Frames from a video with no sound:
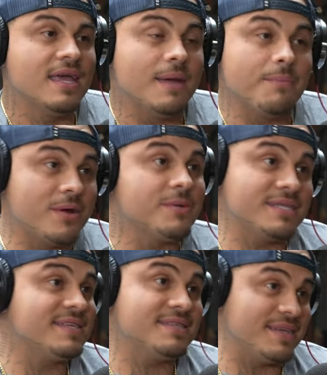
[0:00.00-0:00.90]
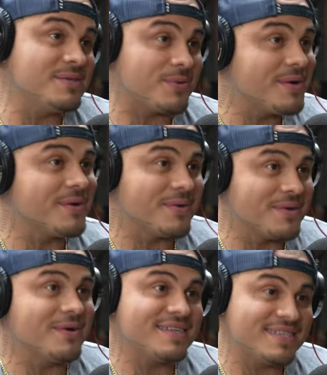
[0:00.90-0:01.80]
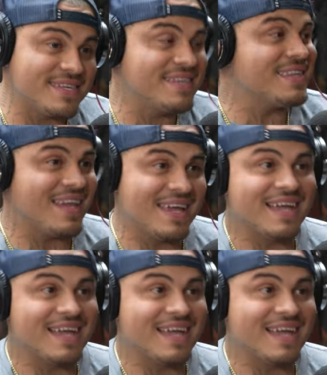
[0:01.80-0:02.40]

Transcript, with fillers: and pretty much that's it's real, you know, I seen the light,